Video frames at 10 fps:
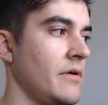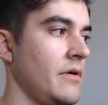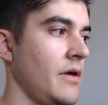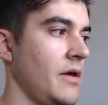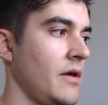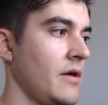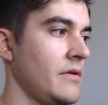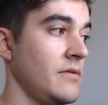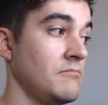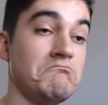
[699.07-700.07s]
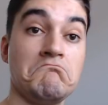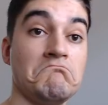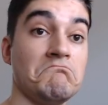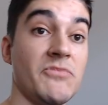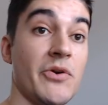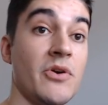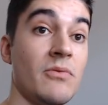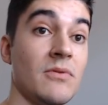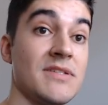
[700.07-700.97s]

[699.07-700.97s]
And there we go,